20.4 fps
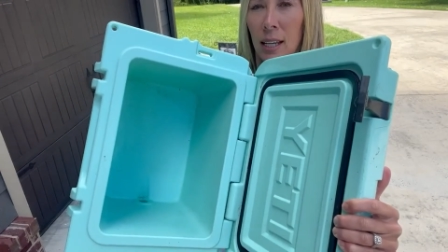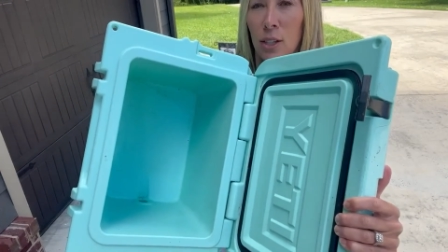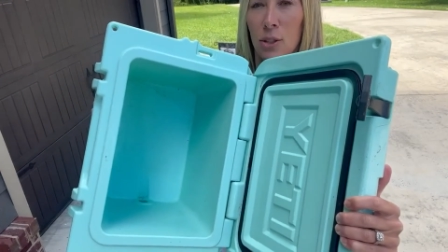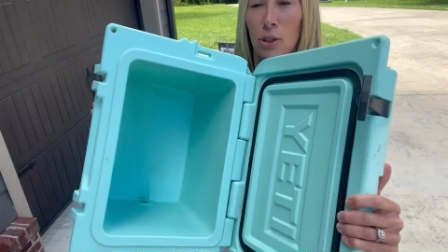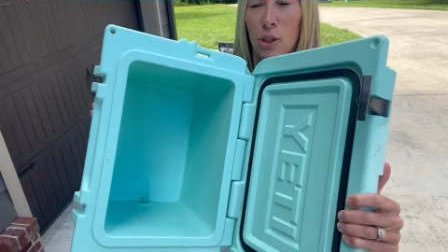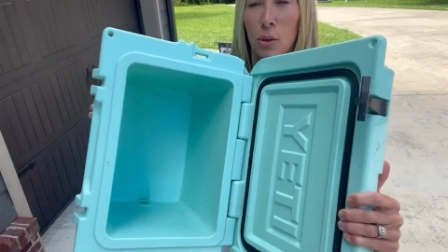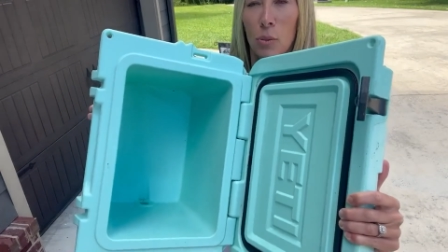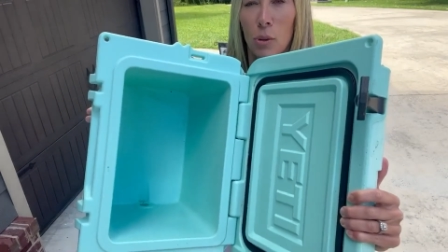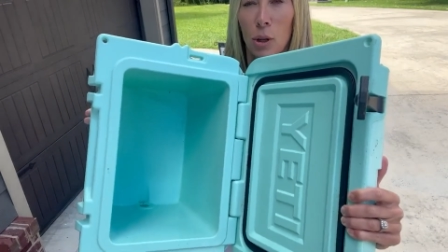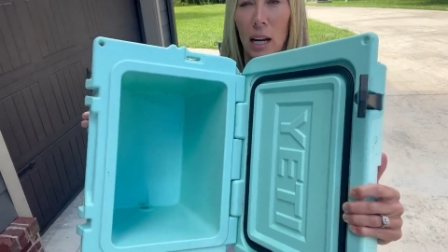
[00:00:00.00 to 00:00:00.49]

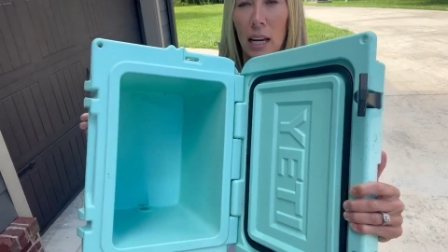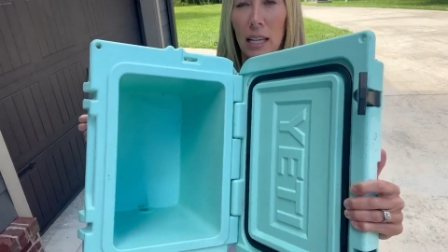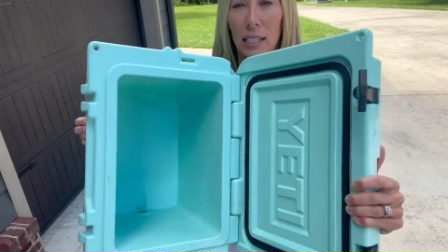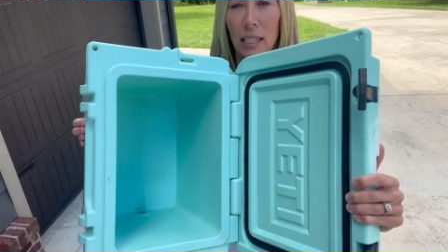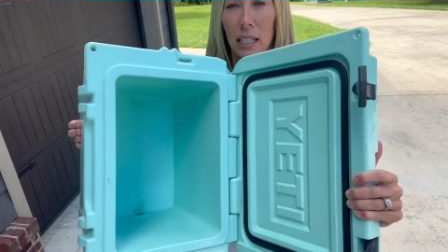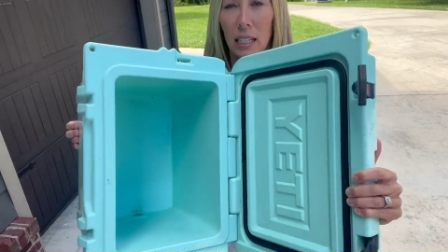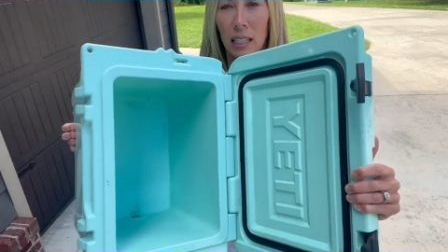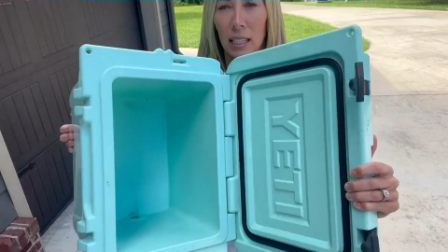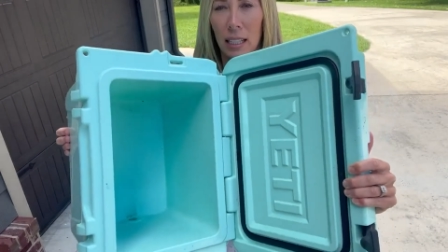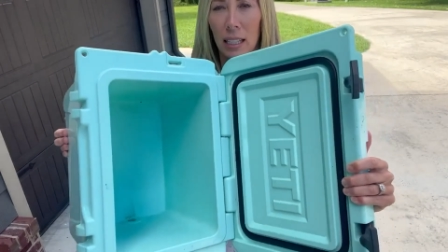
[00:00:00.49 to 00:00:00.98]
Super easy
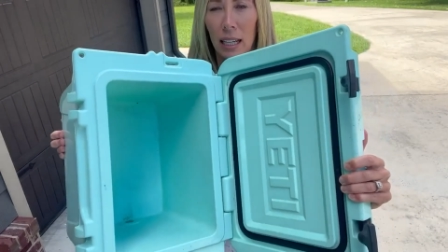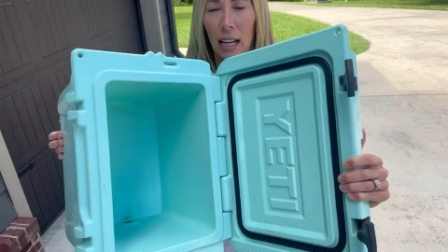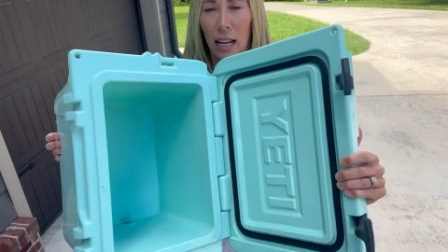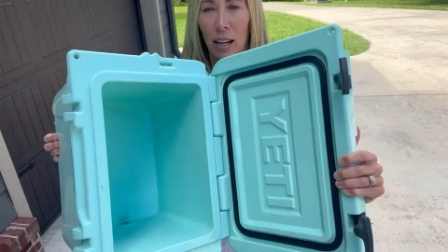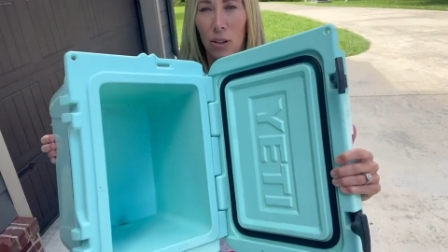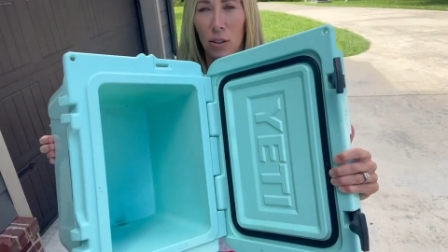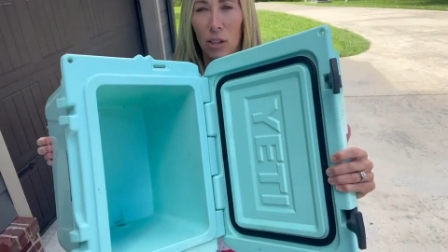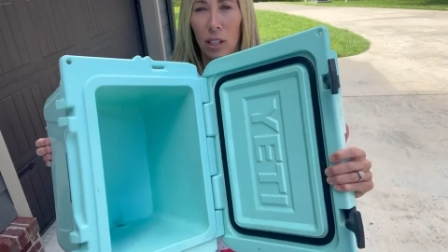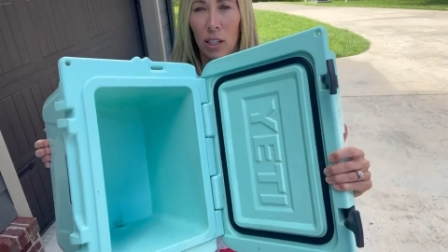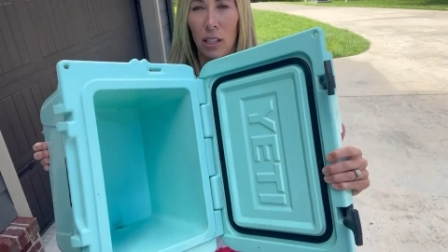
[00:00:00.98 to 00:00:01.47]
to clean
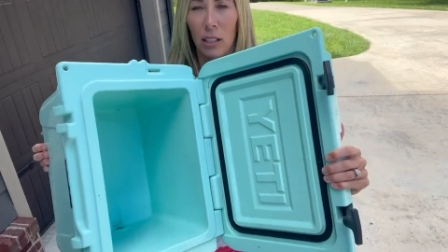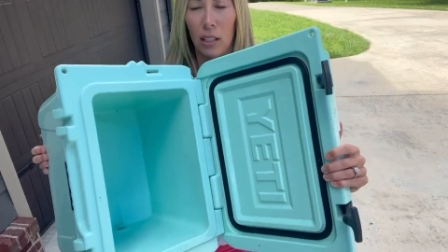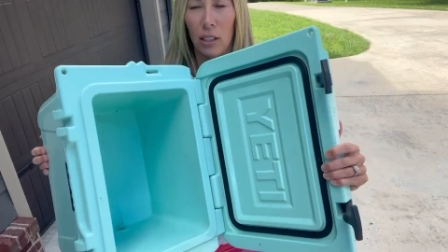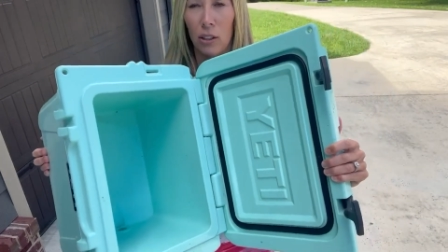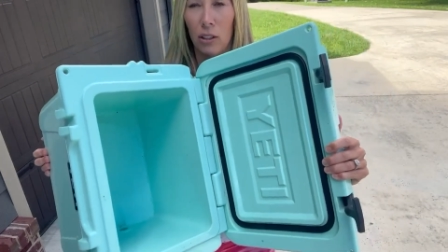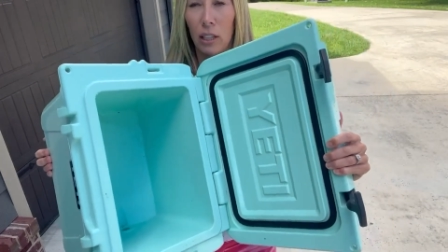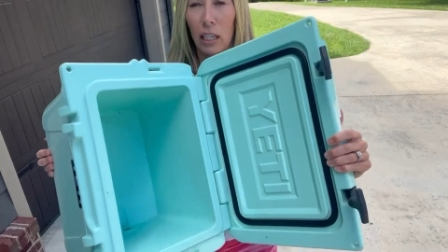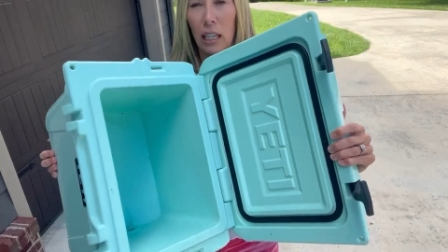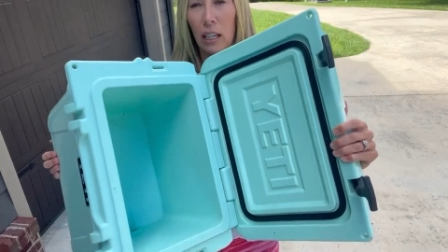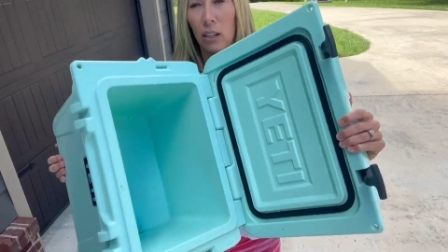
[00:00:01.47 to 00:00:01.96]
out.
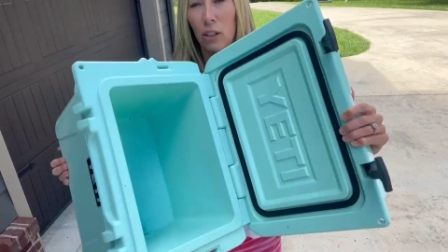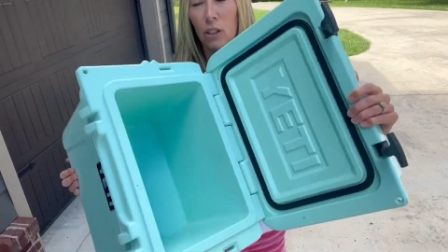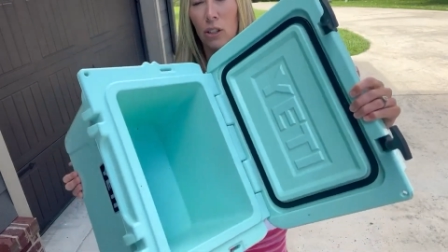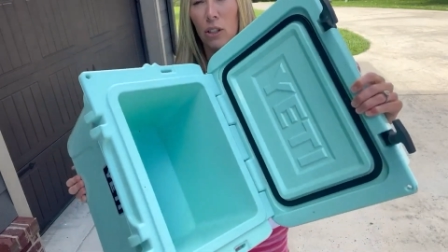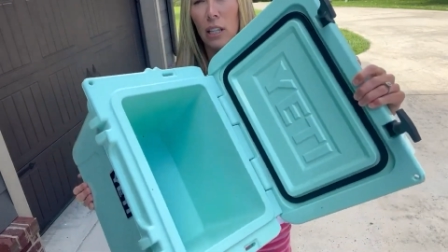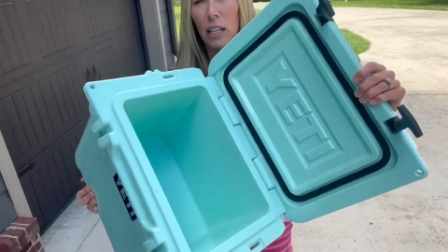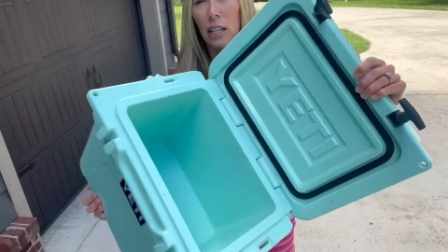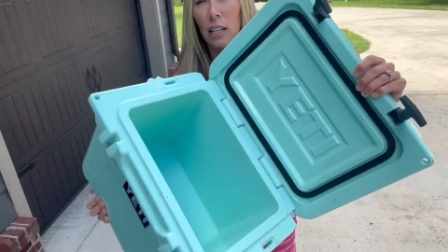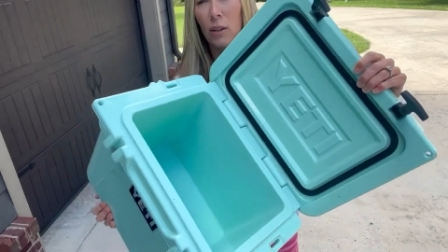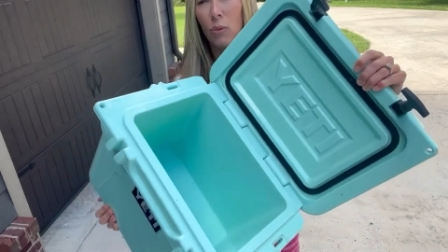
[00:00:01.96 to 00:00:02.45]
Literally, you can
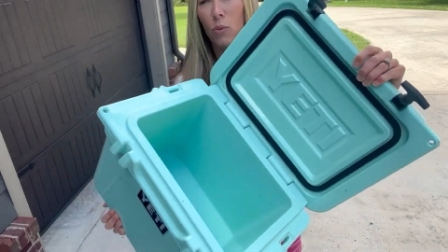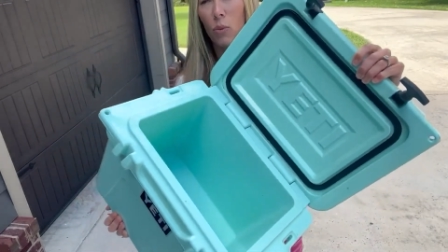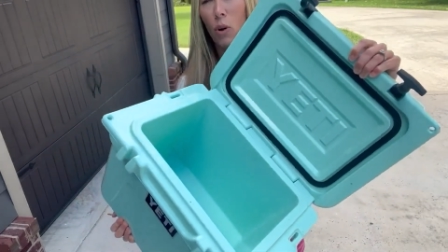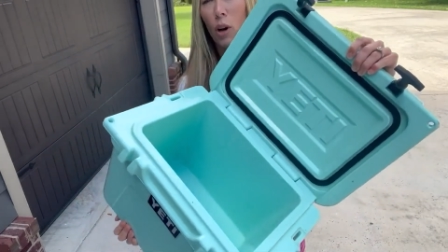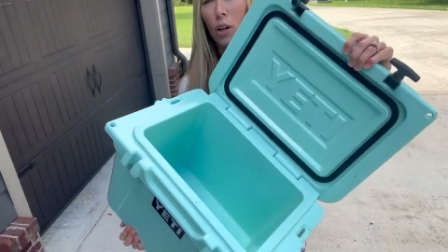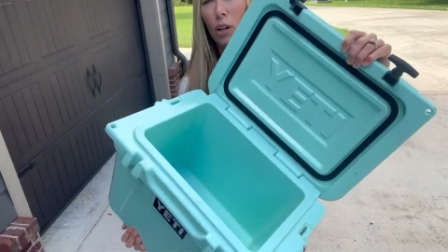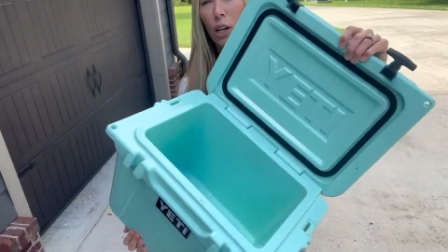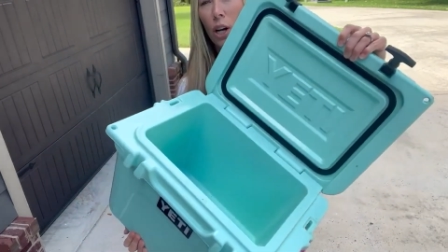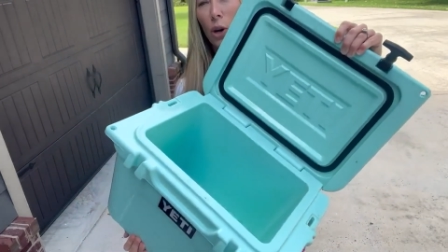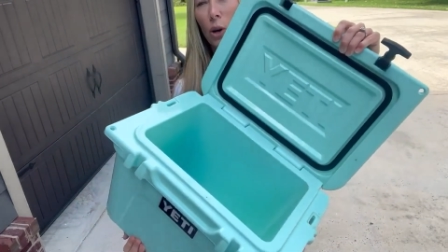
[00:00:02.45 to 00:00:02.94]
just get a
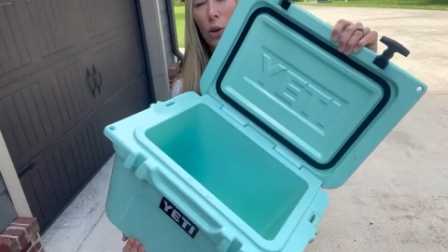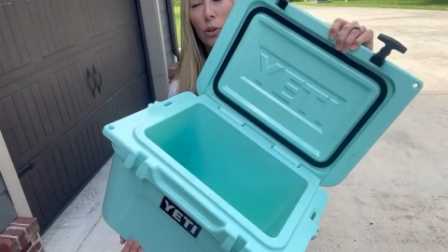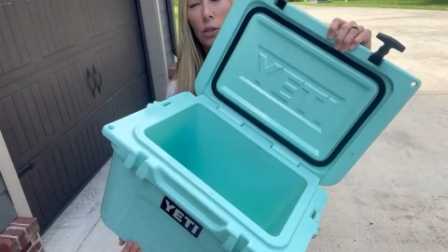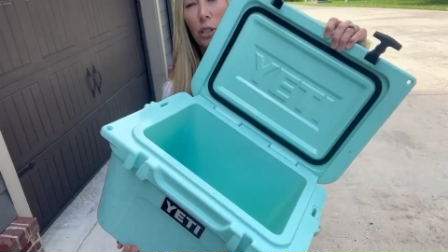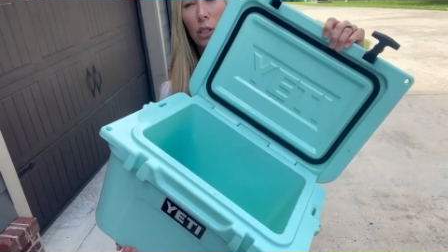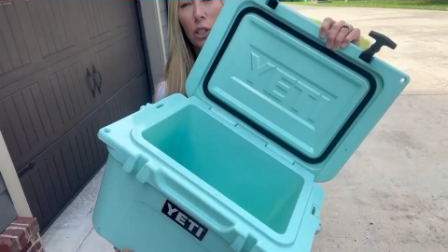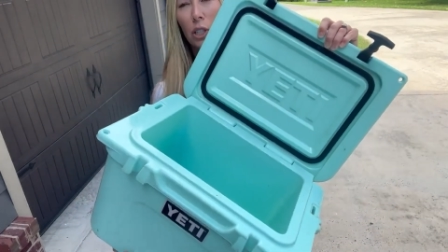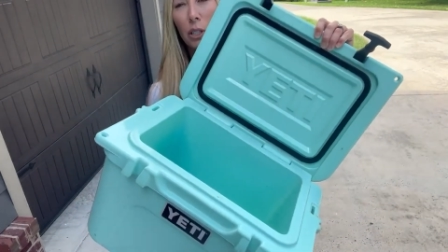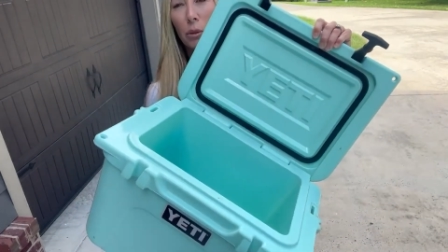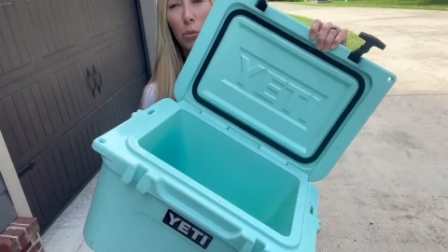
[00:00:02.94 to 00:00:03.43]
water hose
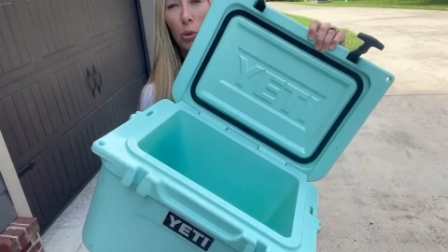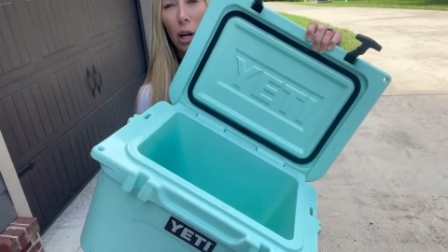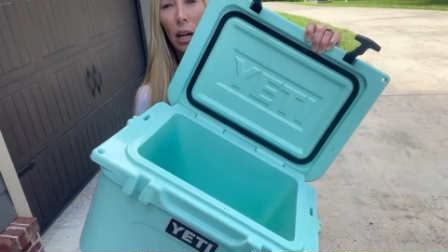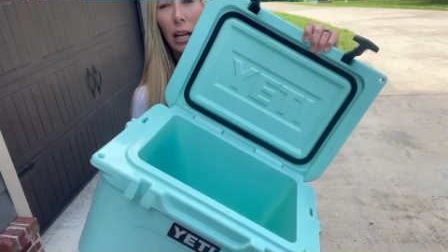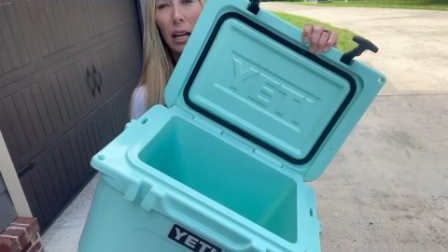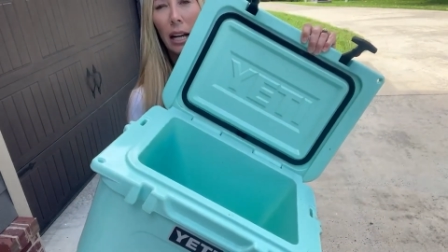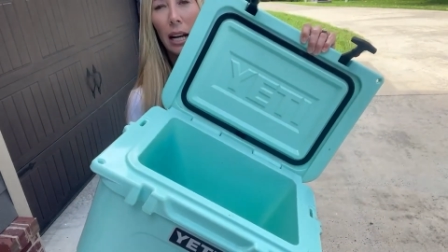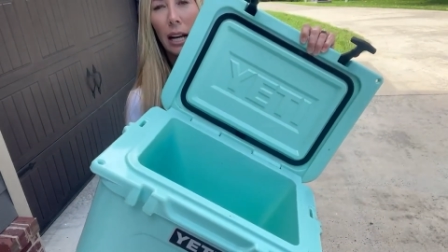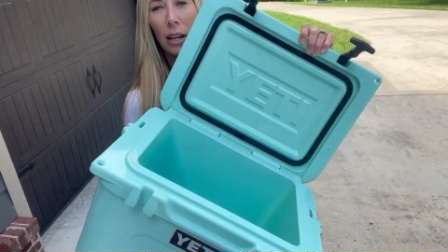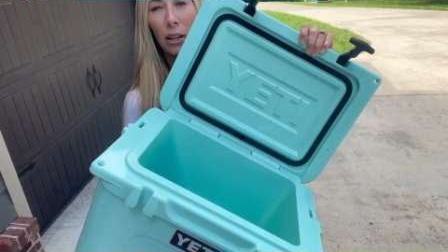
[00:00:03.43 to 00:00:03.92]
and just spray
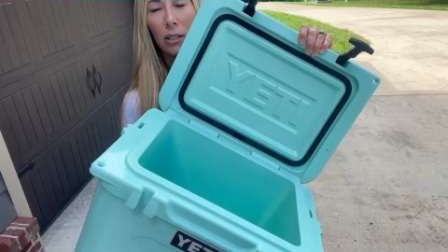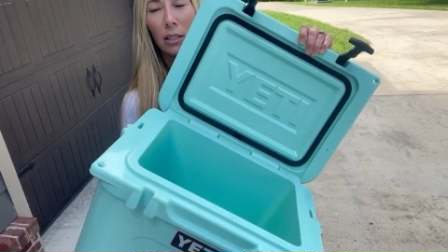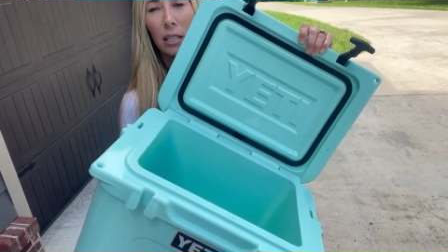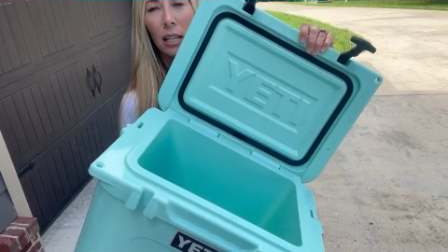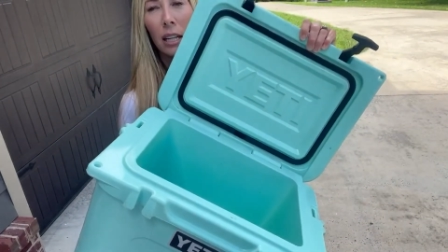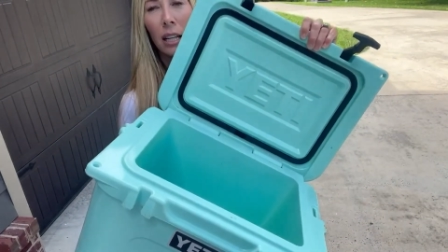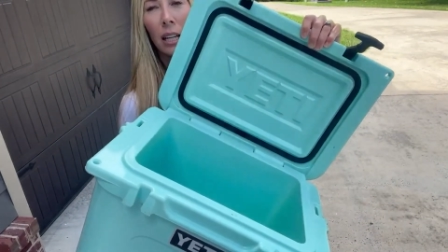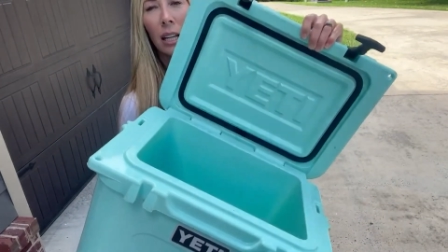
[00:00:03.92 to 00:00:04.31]
it out.